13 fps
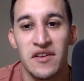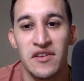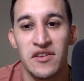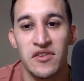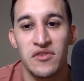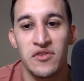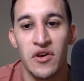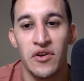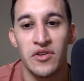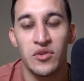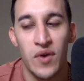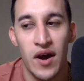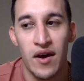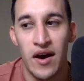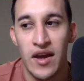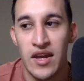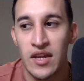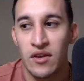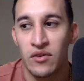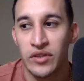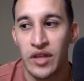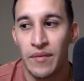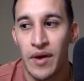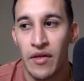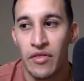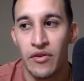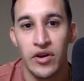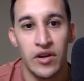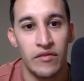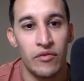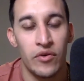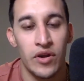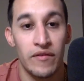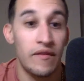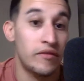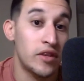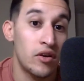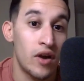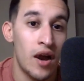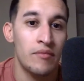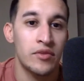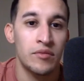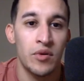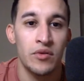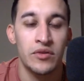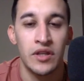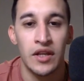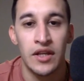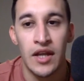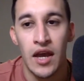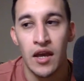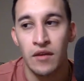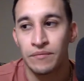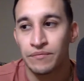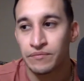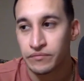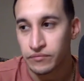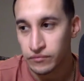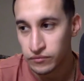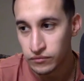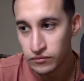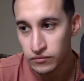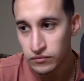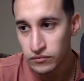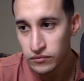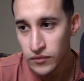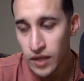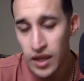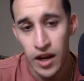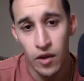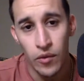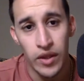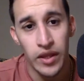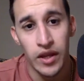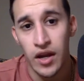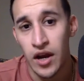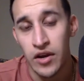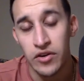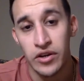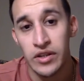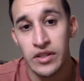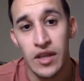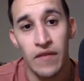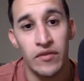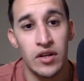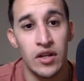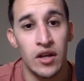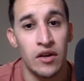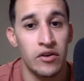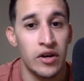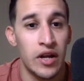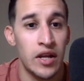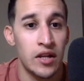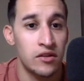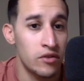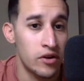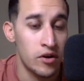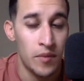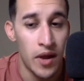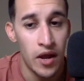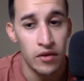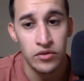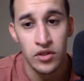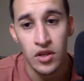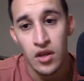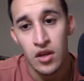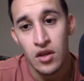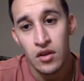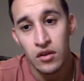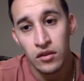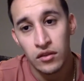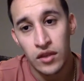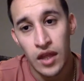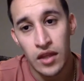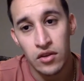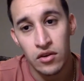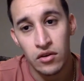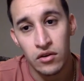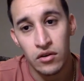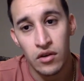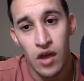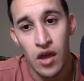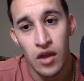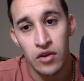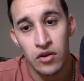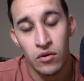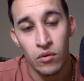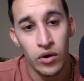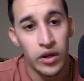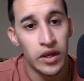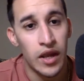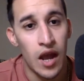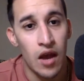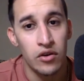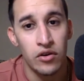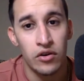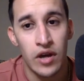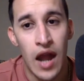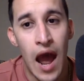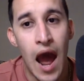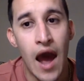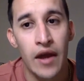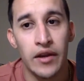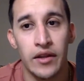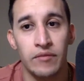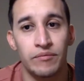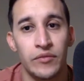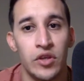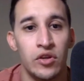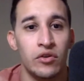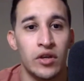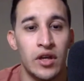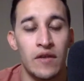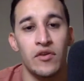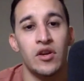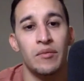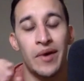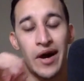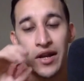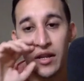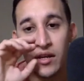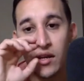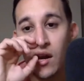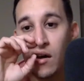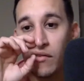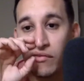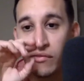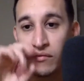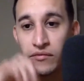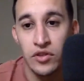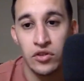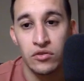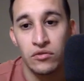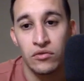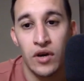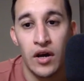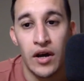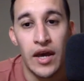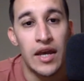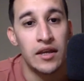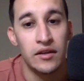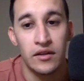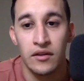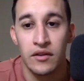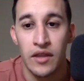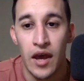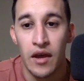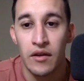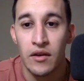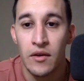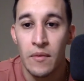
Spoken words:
you notice, wow, I eat only about 30, 40, 50 grams of protein a day, and I weigh like 170, 180, 200 pounds. That you're working out, you're not, giving your body enough to aid that.